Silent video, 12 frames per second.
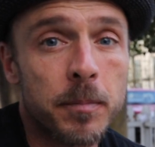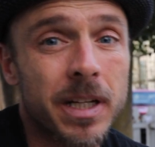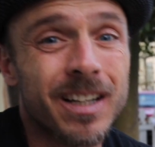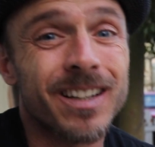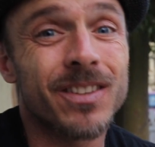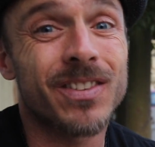
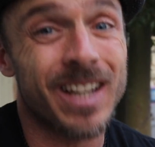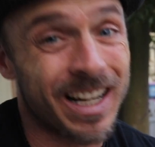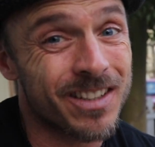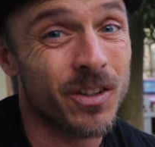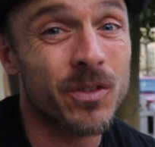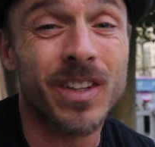because
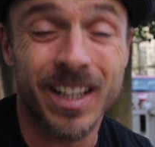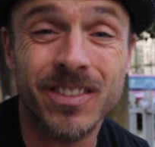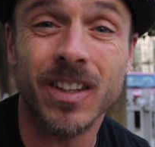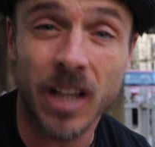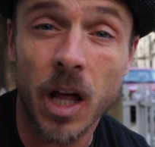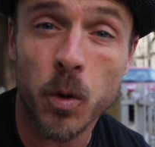God knows
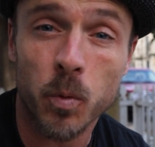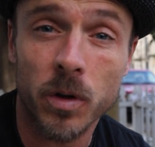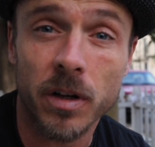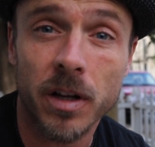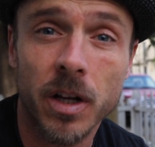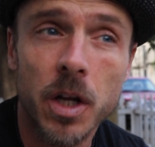it's a lot of
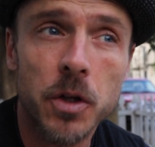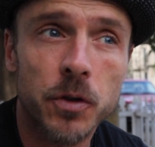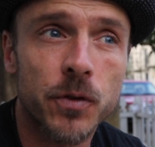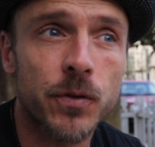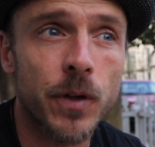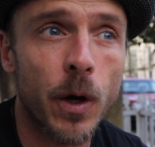work.
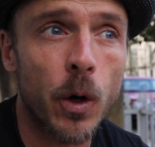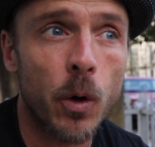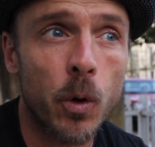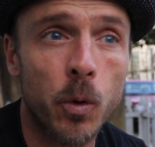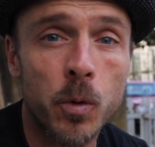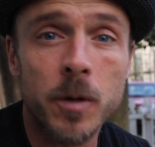
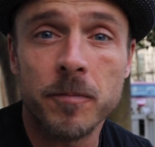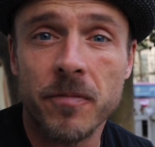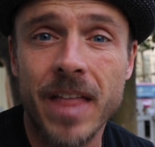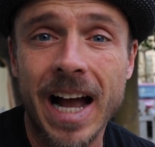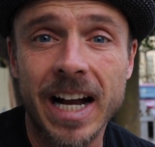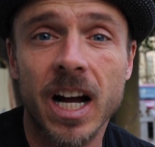So
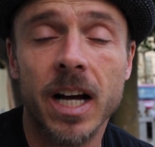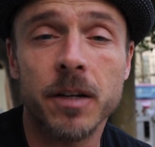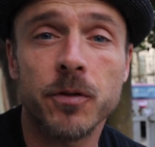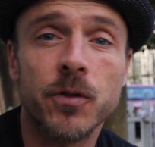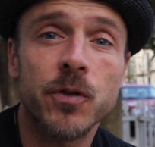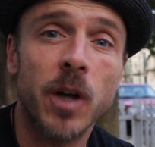that kind
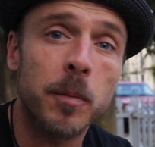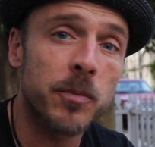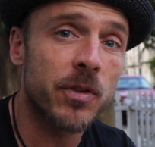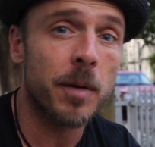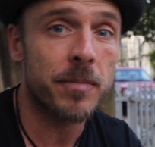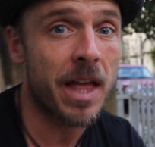of
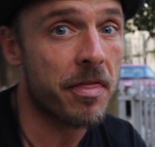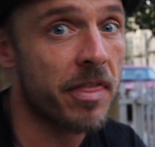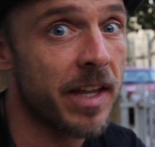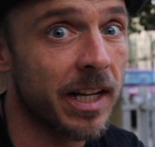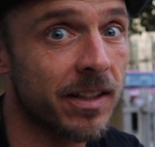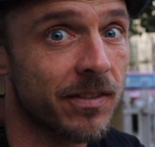sums up that
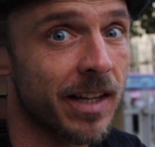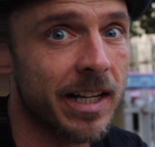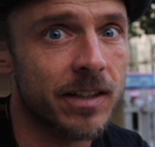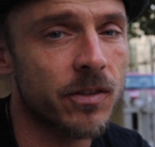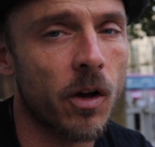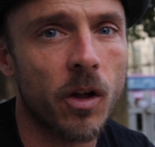thing. It's
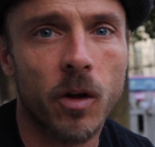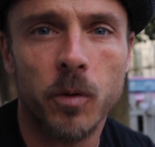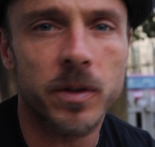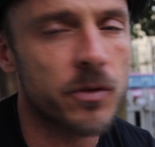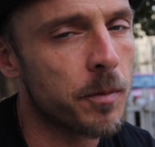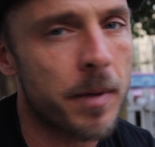like it's
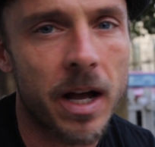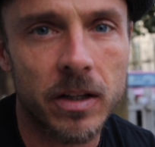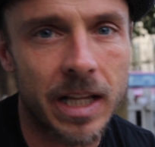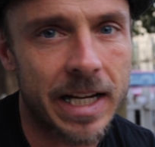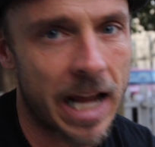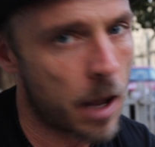always
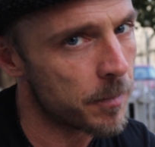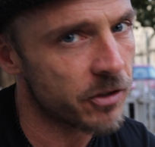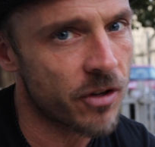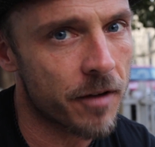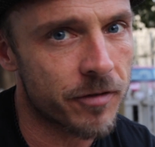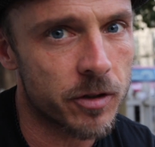about like how
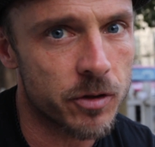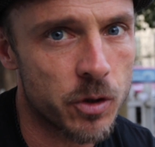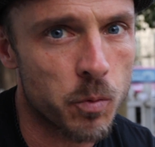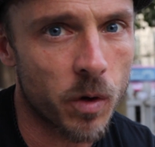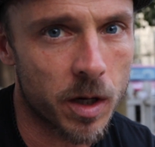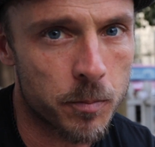much effort
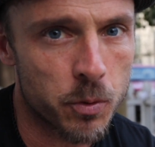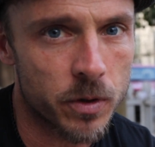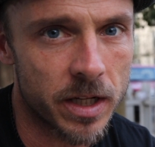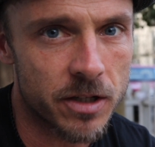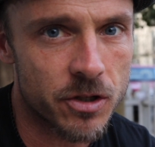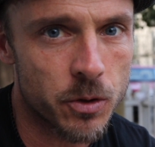you want to
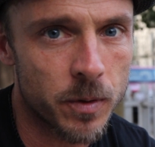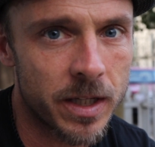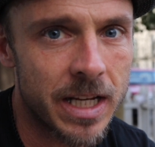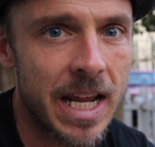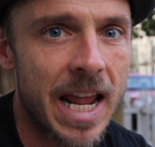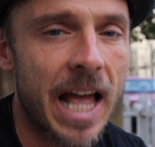put into
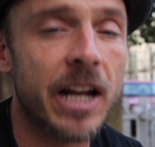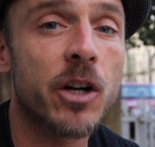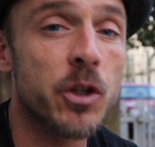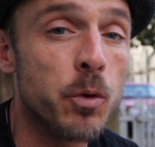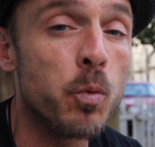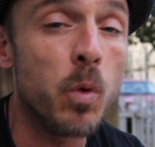it and
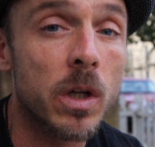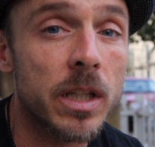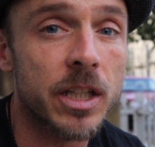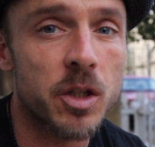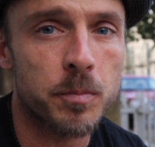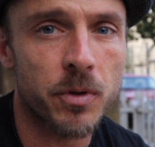are you
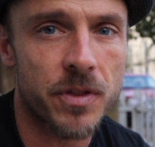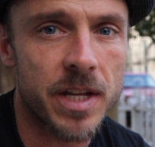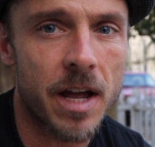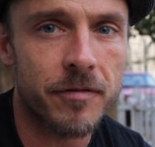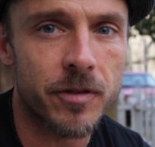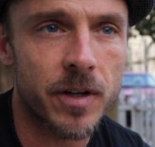willing to put
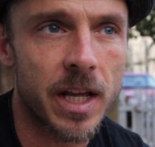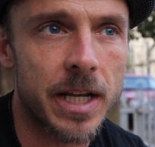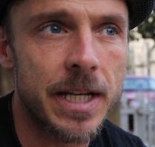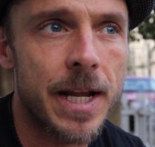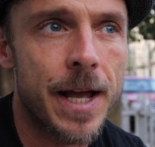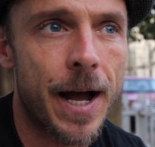the effort
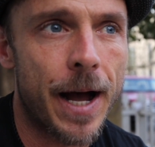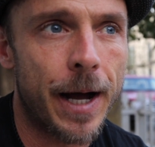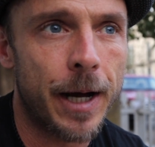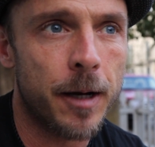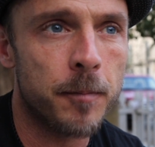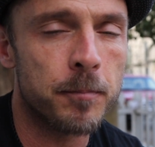in?
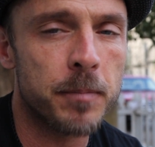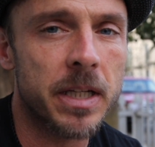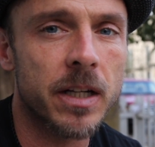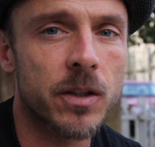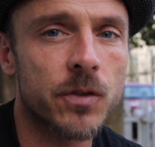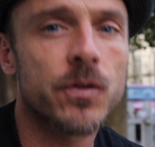
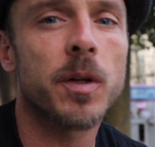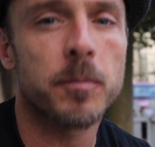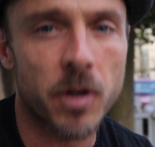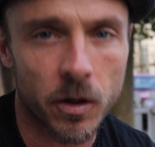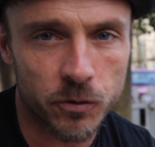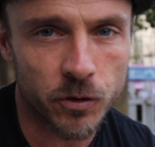Because
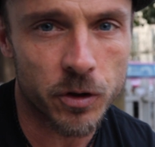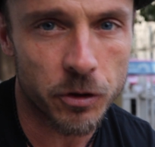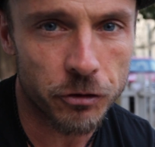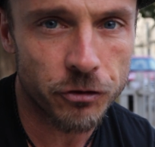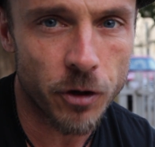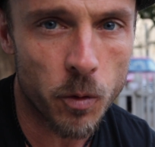some dogs are going
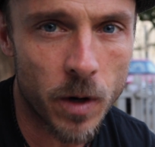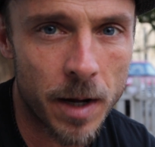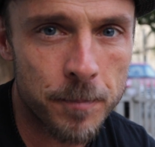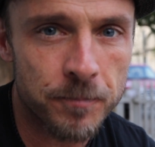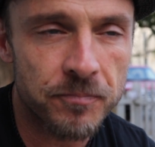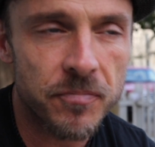to show
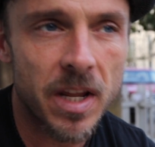up